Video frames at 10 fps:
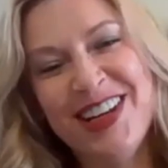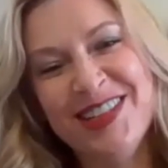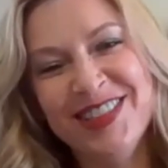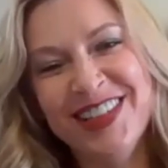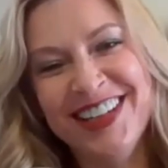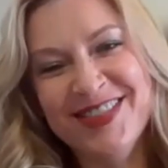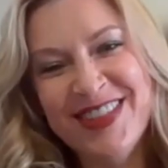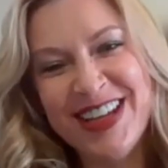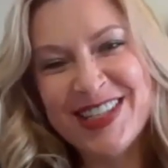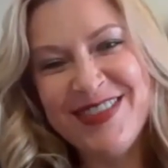taught you well.
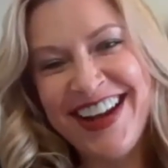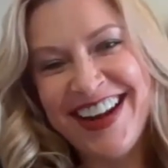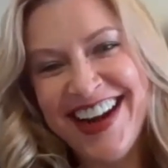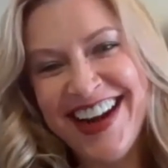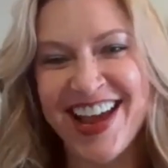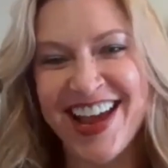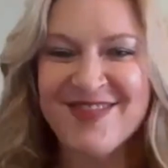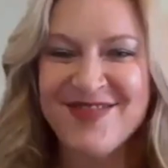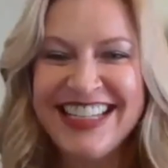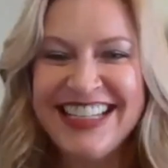It makes me
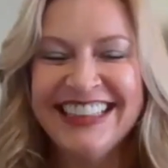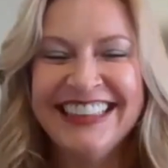happy.